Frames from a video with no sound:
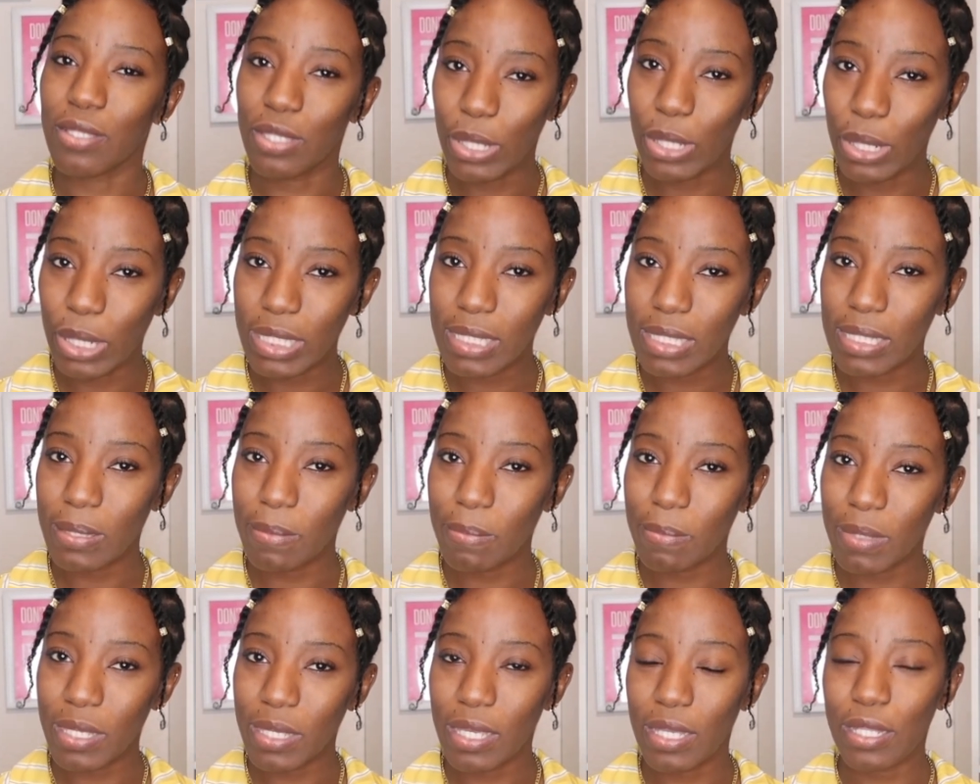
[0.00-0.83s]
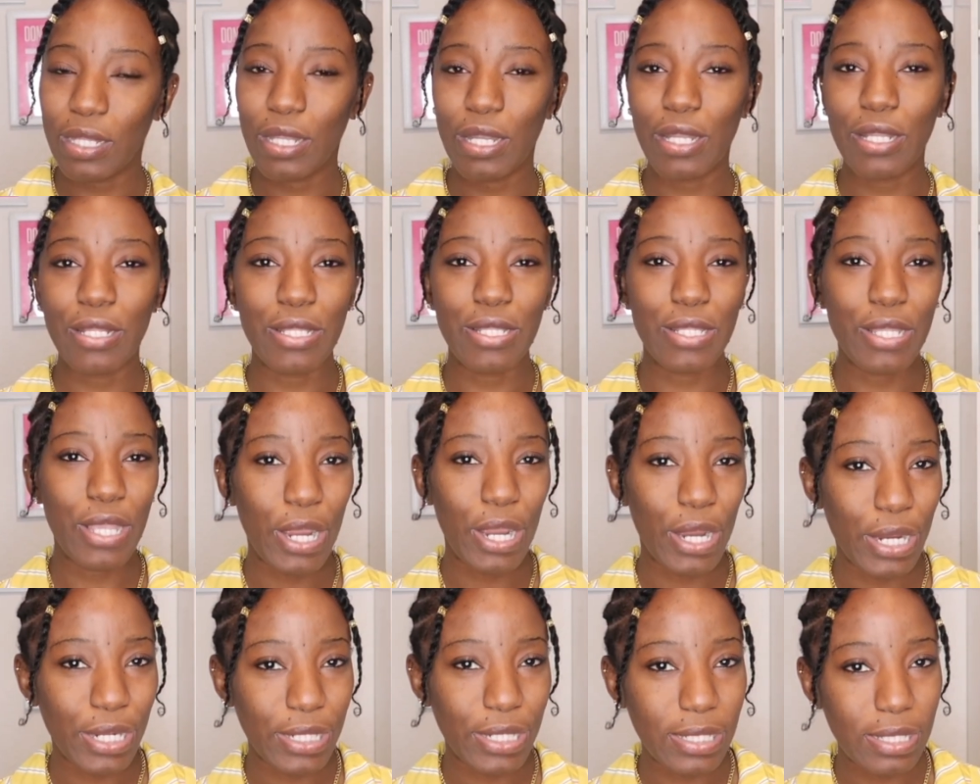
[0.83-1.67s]
Dotty mean
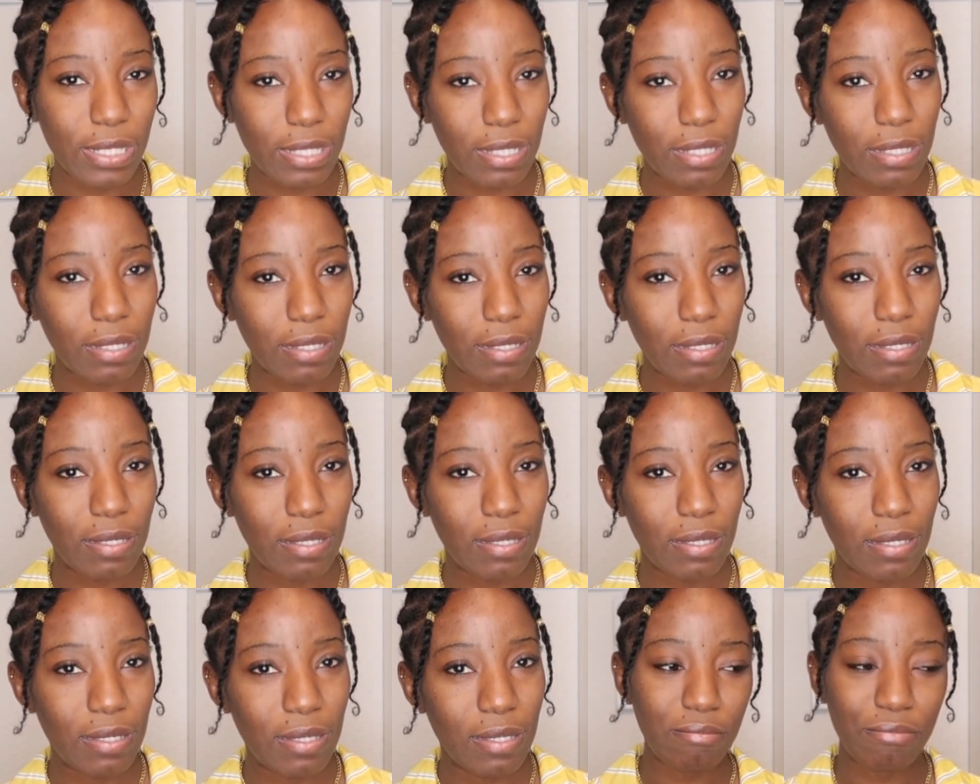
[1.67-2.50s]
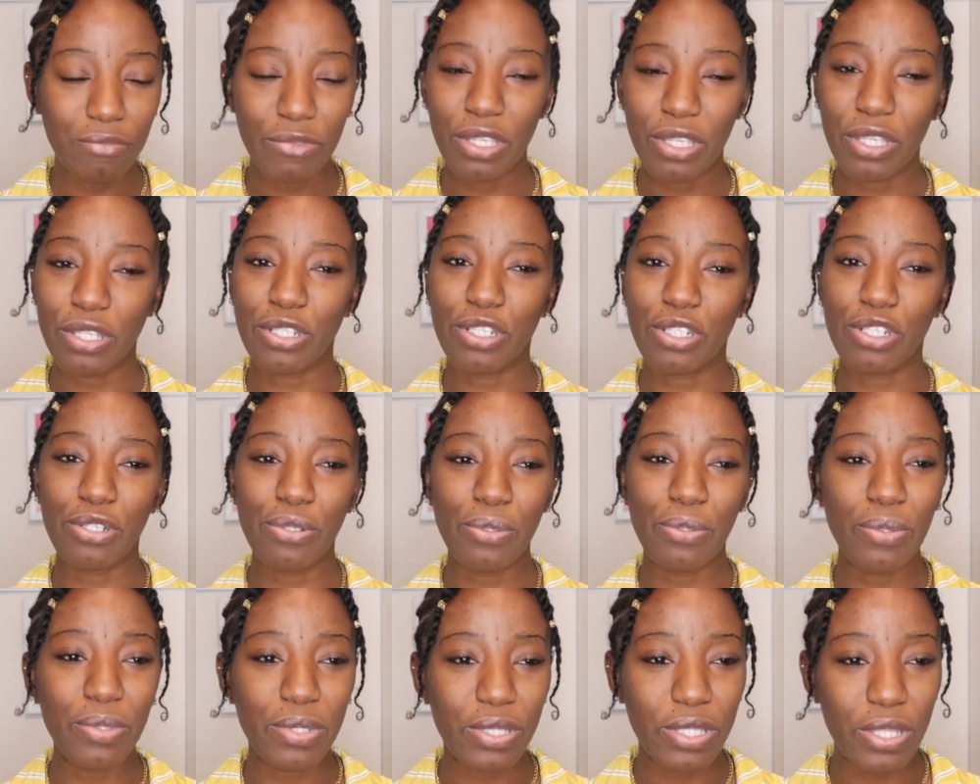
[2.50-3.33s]
dirty. Your
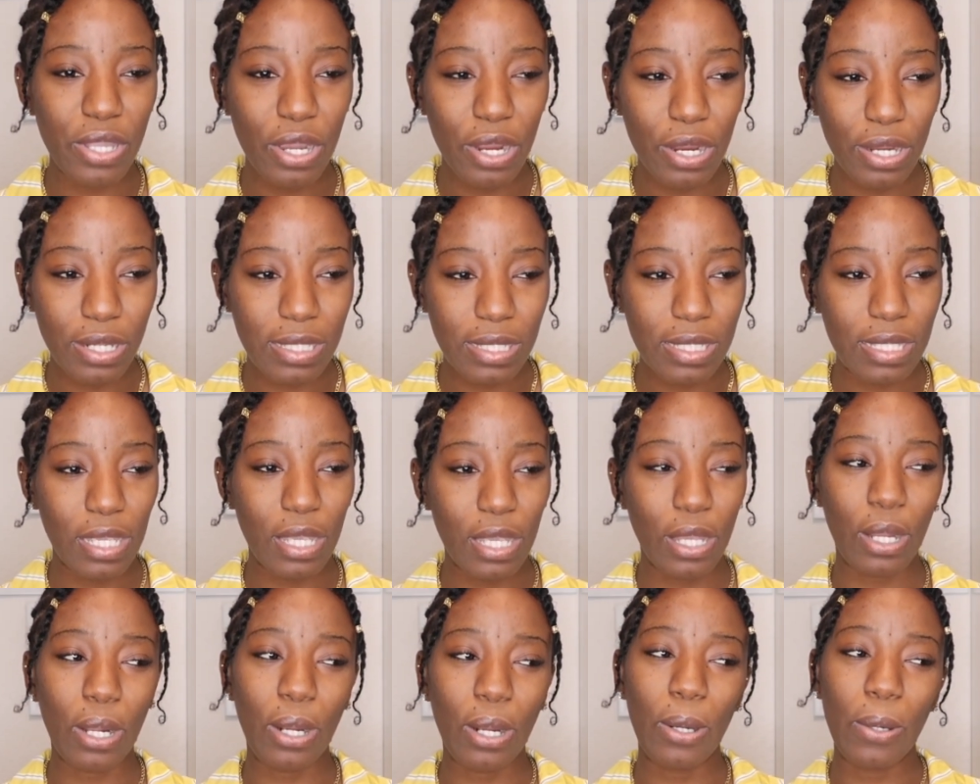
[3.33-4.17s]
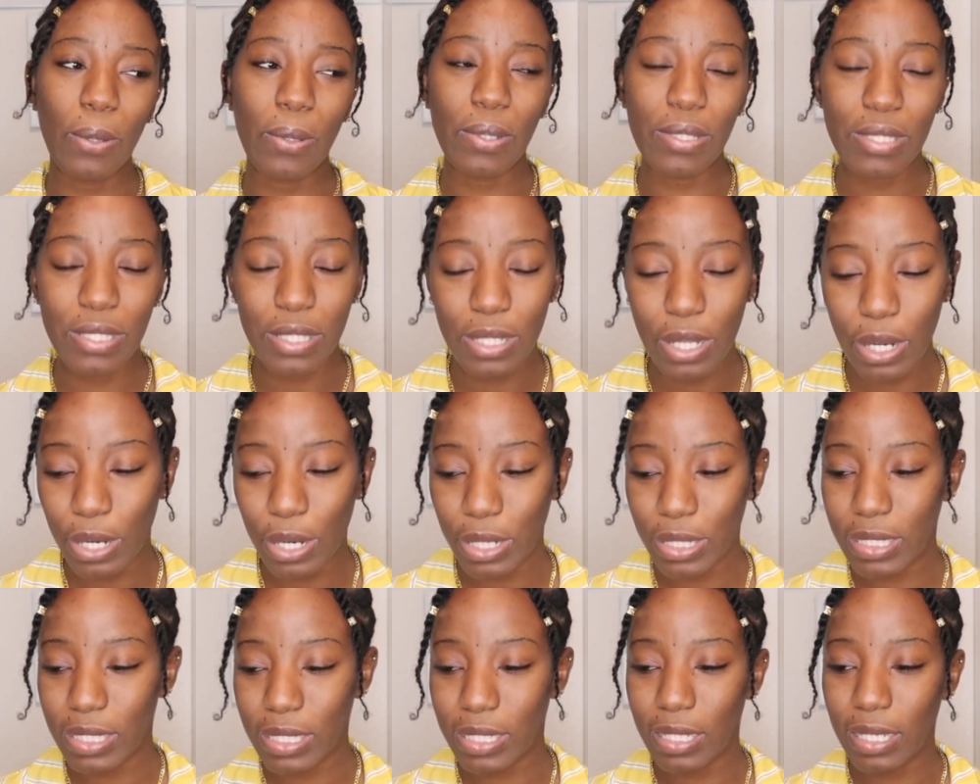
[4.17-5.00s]
shoes dirty, your clothes
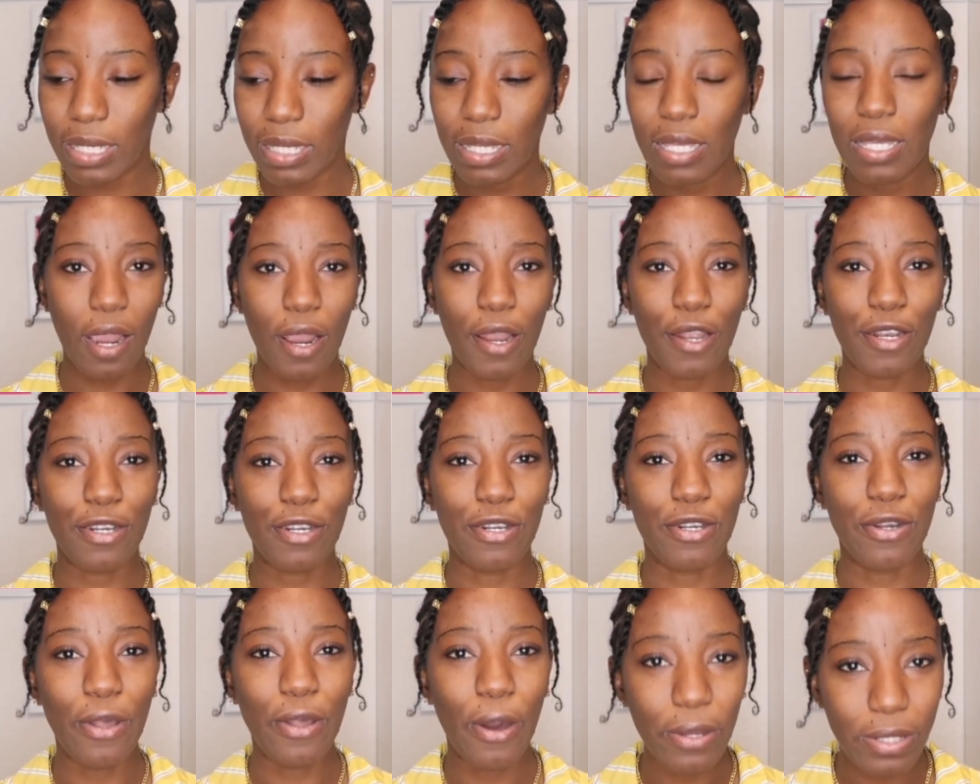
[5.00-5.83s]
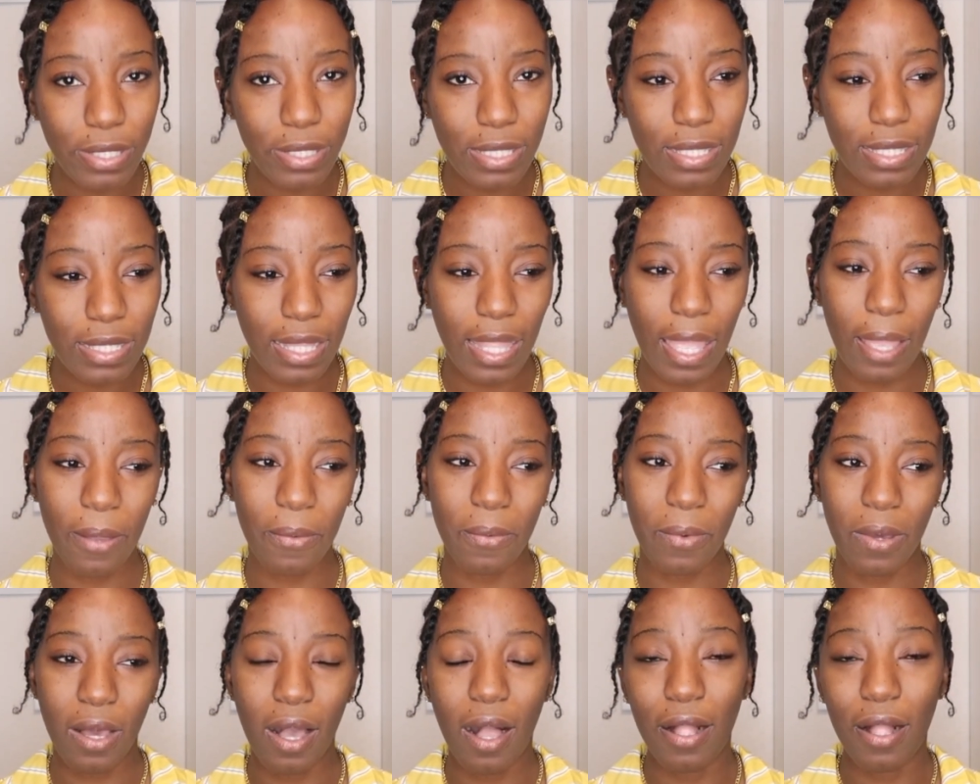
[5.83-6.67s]
dirty, or dot.
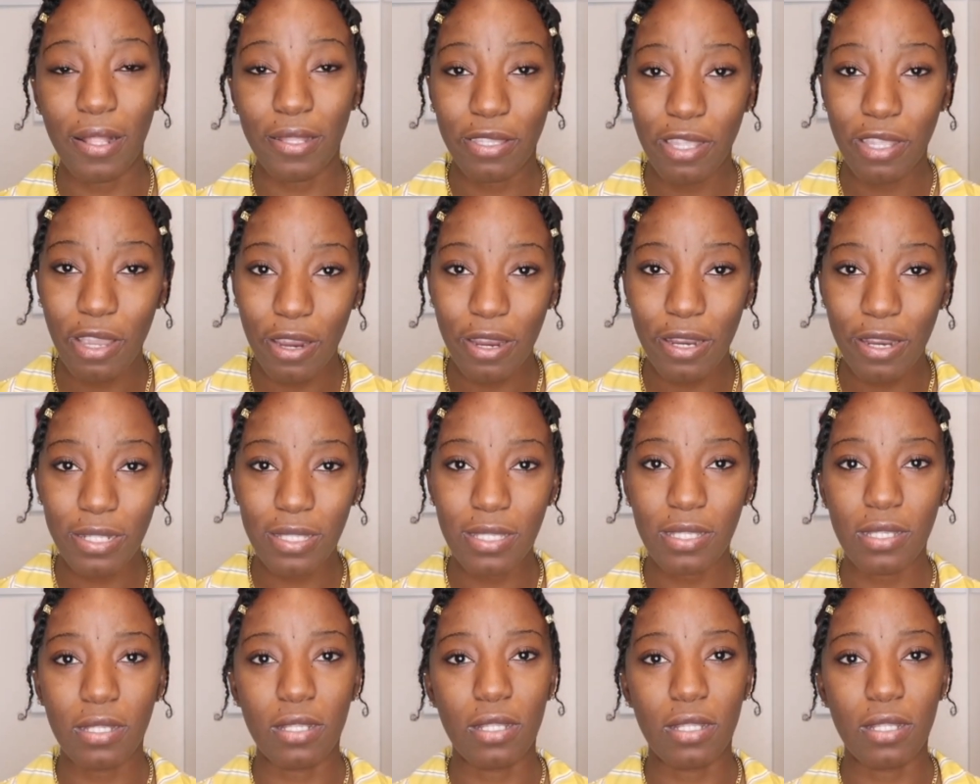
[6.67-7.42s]
Like call dirt,